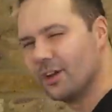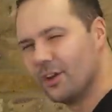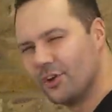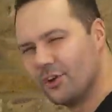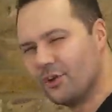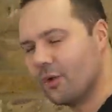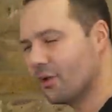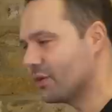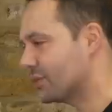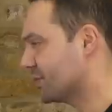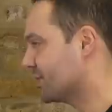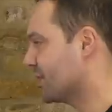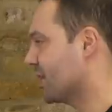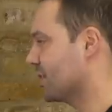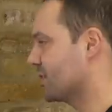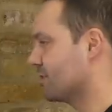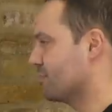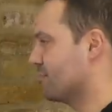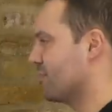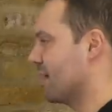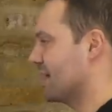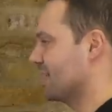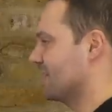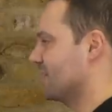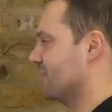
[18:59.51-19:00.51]
not such
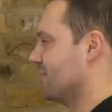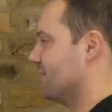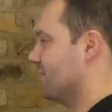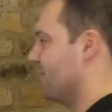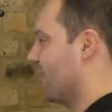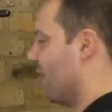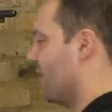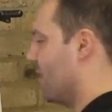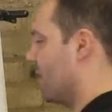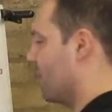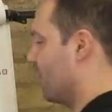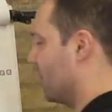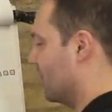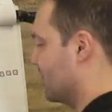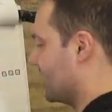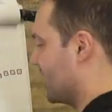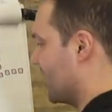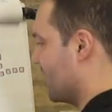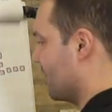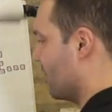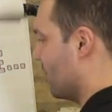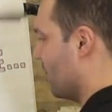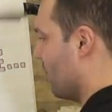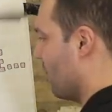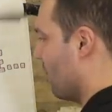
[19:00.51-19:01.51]
massive variables
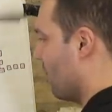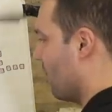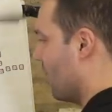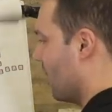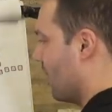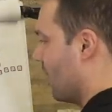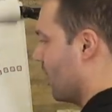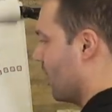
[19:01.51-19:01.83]
anymore.